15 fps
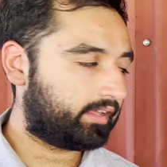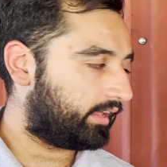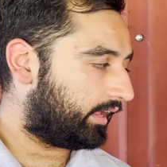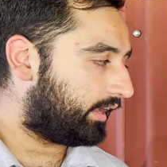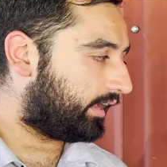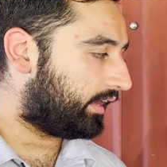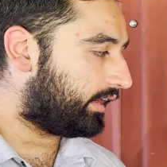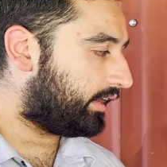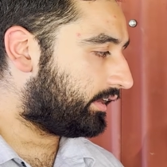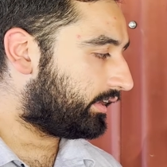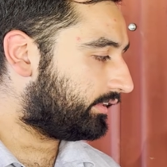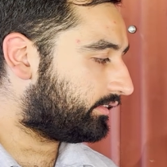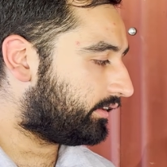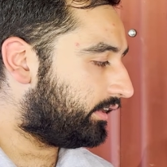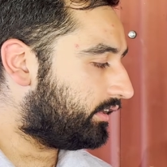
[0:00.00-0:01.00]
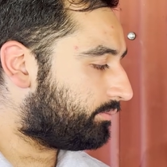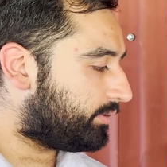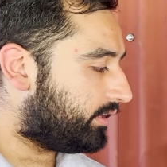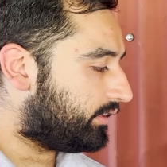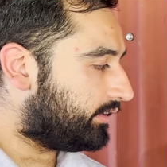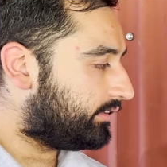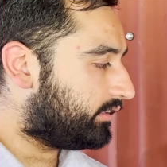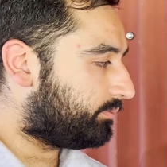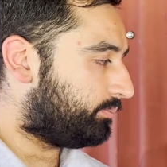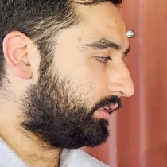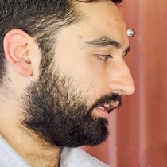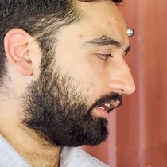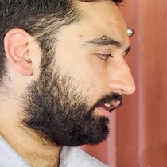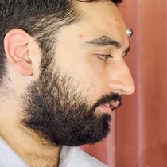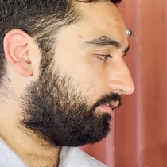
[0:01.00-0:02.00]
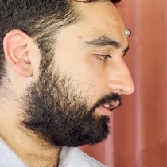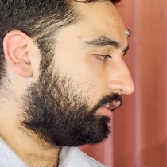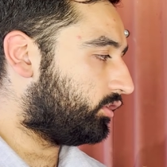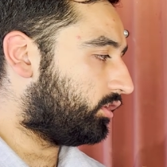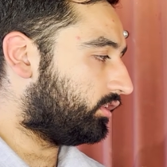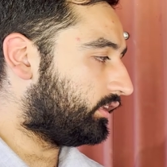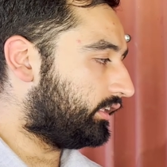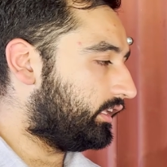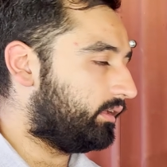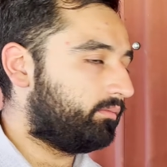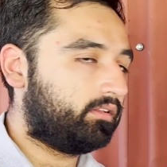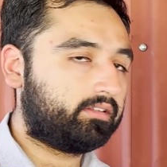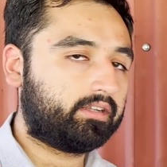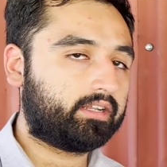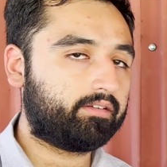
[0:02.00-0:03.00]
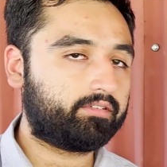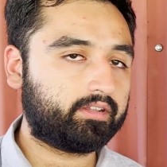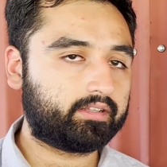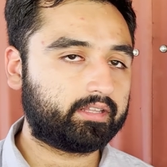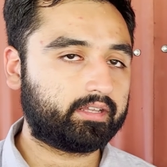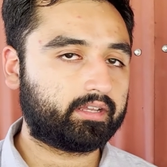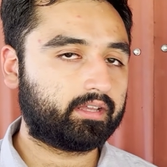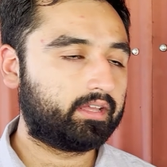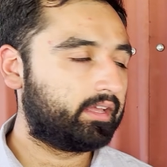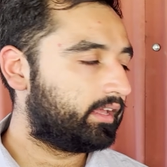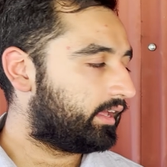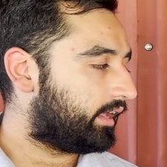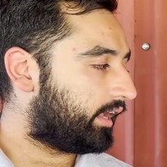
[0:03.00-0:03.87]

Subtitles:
and I 3D printed this plate with all the labels and everything and